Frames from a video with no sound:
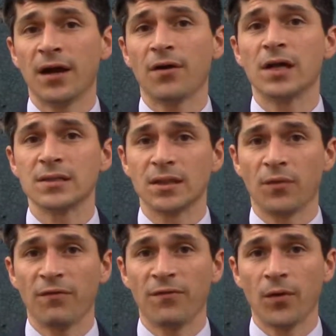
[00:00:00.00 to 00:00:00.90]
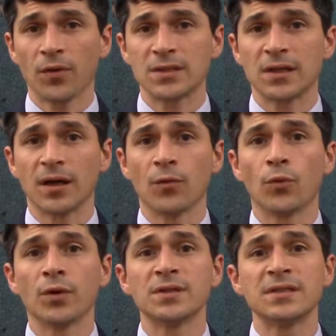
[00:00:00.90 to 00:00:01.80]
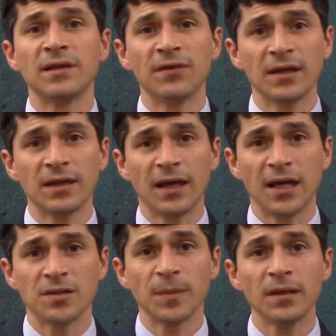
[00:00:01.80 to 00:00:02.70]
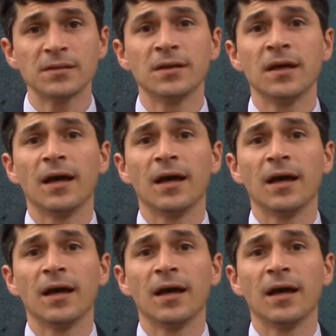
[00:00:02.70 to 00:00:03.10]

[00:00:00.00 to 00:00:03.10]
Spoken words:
areas that we focused on were civic engagement,